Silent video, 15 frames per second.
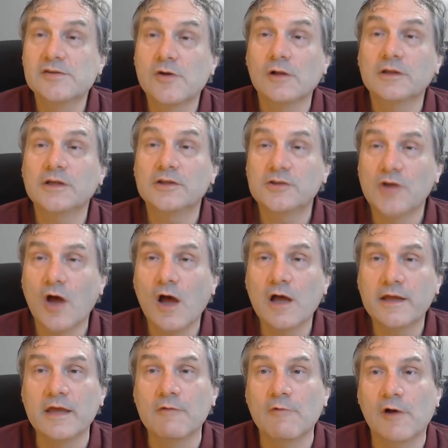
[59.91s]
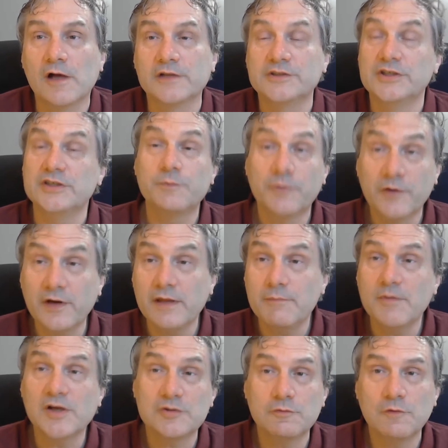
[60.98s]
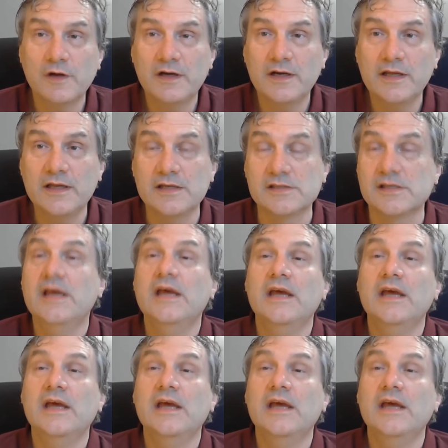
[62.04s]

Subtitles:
called a talking watch. It's pretty much what it is.